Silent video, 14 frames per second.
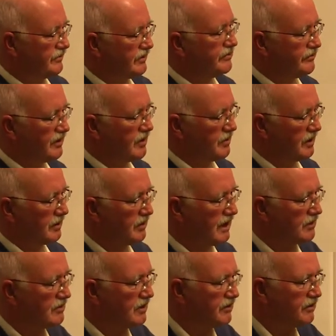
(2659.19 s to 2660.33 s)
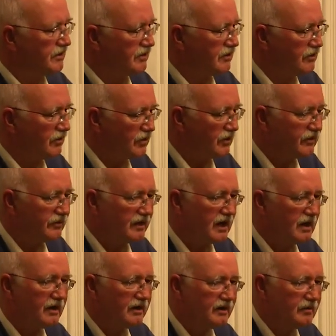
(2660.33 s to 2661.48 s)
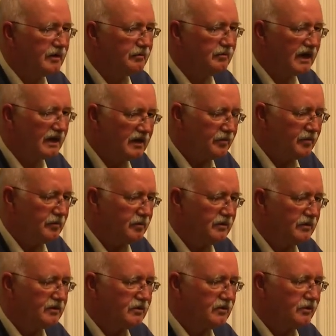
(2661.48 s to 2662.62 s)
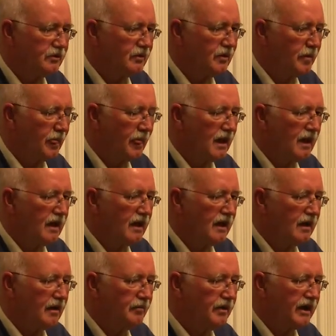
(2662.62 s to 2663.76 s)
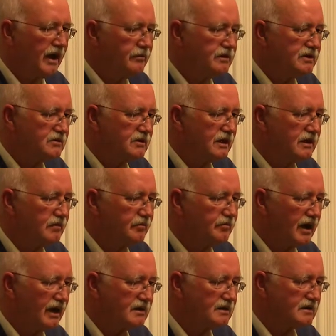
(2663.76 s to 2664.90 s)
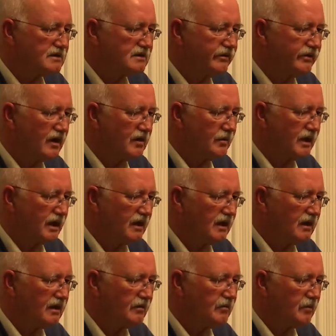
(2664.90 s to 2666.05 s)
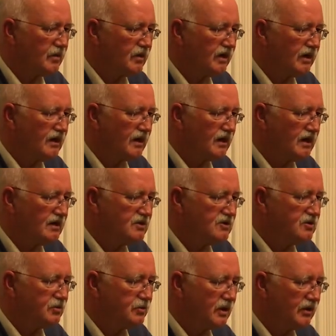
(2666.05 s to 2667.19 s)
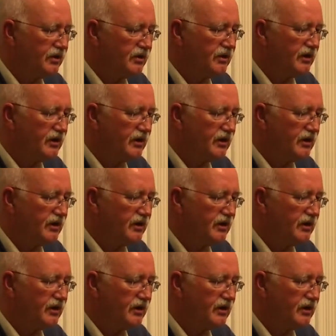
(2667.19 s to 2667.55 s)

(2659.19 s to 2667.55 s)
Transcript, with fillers: a farming background in the north of Ireland. I mean, many people do. Uh, but I was trying to practice farming and more engaged with